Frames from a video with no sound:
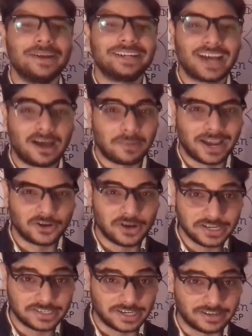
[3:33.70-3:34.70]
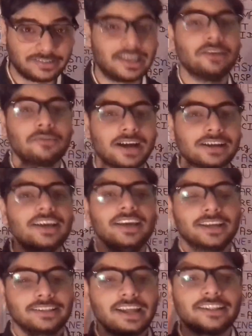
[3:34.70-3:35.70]
beta amino acid, then
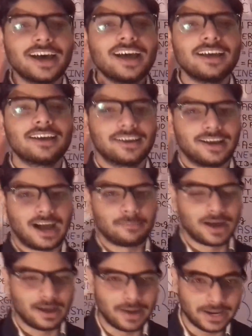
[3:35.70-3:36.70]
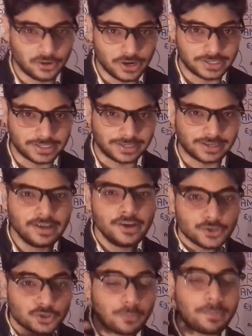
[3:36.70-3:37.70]
what? Then the gamma amino acid.
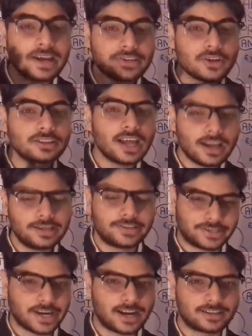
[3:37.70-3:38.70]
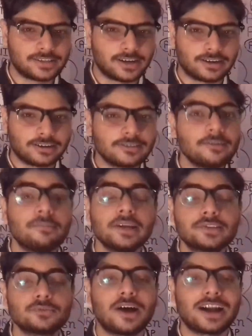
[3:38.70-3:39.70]
So based on the structure
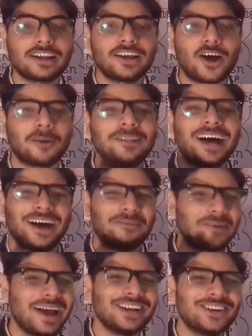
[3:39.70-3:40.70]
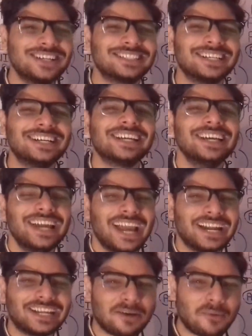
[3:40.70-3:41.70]
means what? Of the amino acid
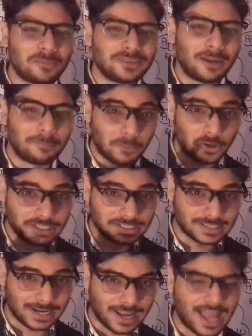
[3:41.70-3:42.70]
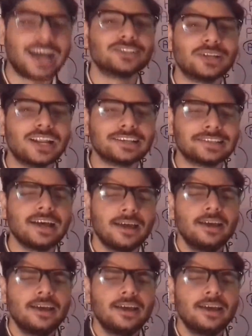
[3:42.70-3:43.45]
in terms of the position as well as